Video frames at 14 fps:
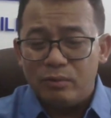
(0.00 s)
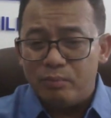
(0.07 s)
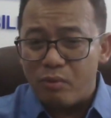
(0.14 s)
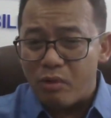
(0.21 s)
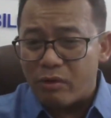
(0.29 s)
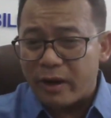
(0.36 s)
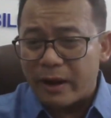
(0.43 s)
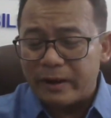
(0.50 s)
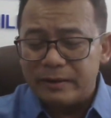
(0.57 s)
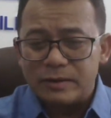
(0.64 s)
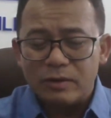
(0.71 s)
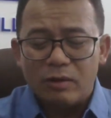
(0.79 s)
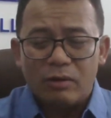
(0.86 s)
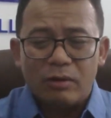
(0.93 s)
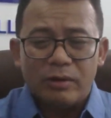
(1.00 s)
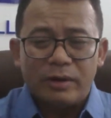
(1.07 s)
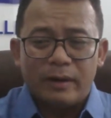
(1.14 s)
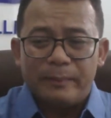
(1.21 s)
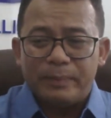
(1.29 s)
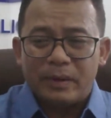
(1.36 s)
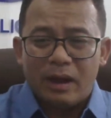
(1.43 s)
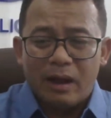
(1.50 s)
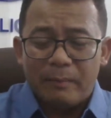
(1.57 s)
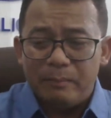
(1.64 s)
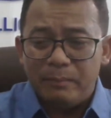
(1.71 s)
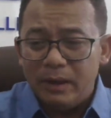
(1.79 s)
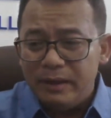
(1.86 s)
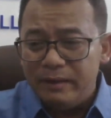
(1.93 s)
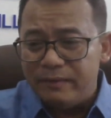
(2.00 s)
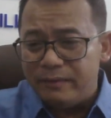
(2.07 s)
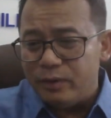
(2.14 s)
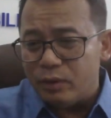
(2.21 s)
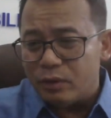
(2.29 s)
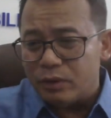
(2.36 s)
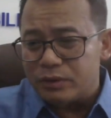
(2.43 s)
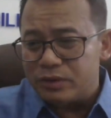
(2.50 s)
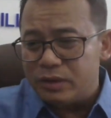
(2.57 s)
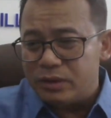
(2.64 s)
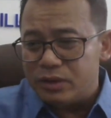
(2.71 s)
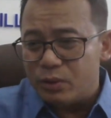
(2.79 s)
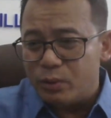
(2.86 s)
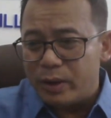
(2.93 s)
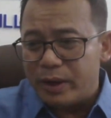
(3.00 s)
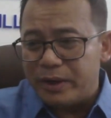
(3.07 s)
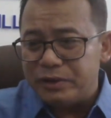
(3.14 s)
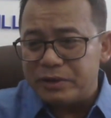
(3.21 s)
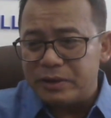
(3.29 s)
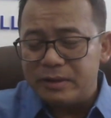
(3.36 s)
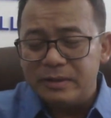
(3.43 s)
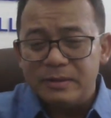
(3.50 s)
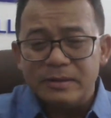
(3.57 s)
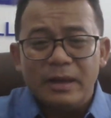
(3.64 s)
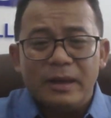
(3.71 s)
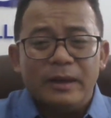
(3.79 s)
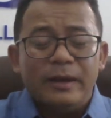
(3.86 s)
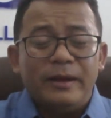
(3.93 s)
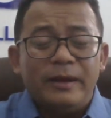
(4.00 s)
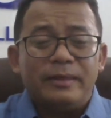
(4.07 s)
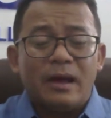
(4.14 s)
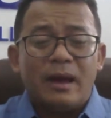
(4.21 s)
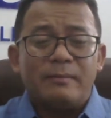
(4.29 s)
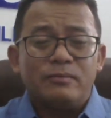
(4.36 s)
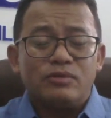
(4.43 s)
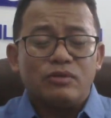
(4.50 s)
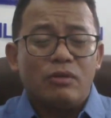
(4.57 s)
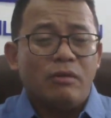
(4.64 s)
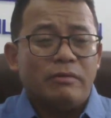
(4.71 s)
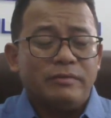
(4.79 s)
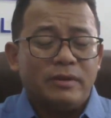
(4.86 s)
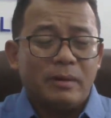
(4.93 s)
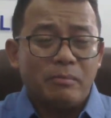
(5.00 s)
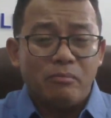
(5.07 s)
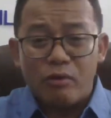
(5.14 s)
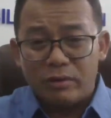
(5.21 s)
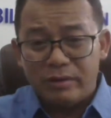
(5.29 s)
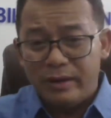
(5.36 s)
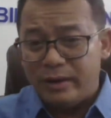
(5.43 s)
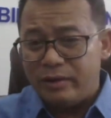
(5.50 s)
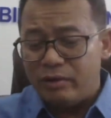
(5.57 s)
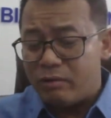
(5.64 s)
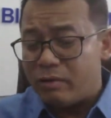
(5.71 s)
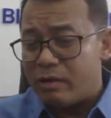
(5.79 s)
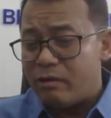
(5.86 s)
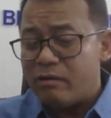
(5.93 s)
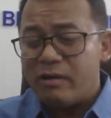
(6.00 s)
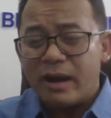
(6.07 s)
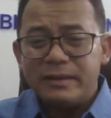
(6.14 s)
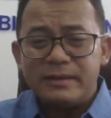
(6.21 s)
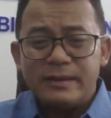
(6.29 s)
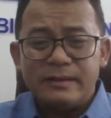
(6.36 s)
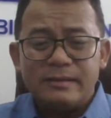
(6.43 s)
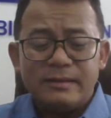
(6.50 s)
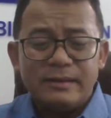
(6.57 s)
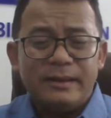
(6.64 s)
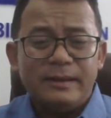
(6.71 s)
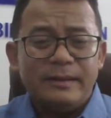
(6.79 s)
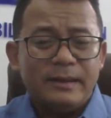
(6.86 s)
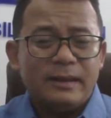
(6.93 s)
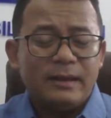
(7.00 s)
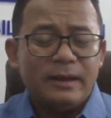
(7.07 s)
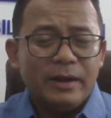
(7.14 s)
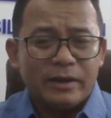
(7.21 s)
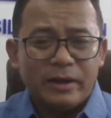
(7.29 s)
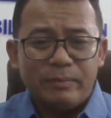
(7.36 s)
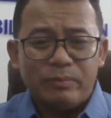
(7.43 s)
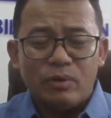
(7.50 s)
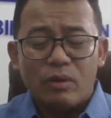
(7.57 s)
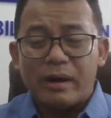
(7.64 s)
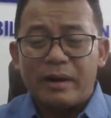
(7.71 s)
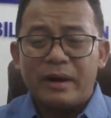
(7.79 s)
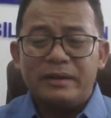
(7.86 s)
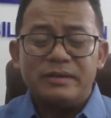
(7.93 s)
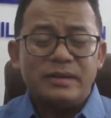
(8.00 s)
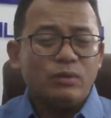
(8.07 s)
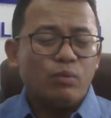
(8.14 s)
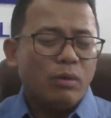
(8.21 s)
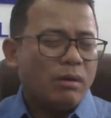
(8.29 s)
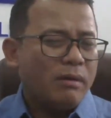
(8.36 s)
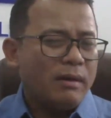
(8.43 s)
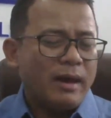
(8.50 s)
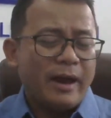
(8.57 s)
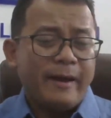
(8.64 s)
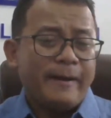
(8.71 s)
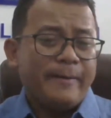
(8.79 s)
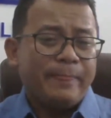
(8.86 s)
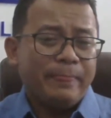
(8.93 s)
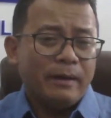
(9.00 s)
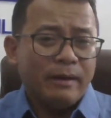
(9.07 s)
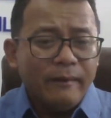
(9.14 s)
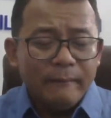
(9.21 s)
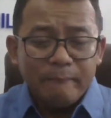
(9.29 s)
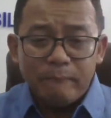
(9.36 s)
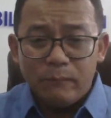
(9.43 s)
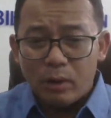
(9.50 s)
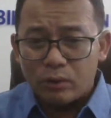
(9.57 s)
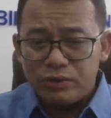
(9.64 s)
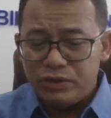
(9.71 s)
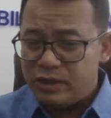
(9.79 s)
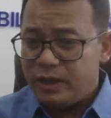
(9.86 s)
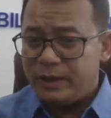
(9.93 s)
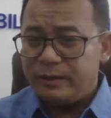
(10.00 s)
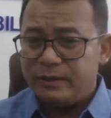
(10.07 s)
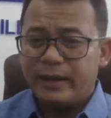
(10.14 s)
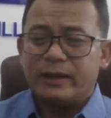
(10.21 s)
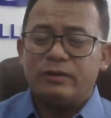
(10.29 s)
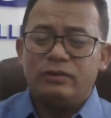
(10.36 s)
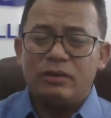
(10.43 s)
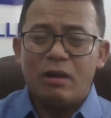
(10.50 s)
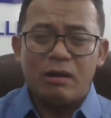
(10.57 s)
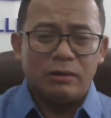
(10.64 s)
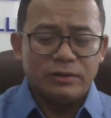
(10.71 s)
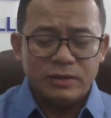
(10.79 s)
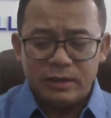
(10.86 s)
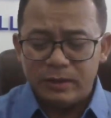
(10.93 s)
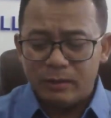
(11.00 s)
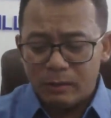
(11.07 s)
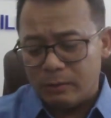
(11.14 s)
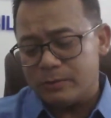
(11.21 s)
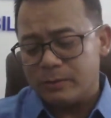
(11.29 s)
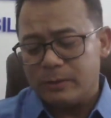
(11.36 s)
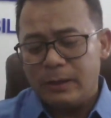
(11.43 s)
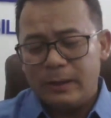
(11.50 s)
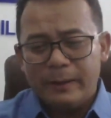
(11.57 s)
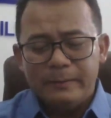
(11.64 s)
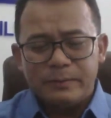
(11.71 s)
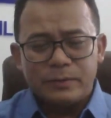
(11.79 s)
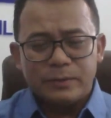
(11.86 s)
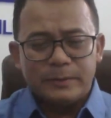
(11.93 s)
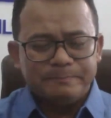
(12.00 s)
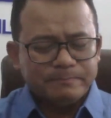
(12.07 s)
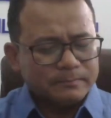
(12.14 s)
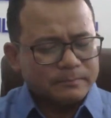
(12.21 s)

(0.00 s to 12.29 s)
progress or uplift your situations in terms of the broadening your horizons in the cryptocurrency world and the blockchain technology also. So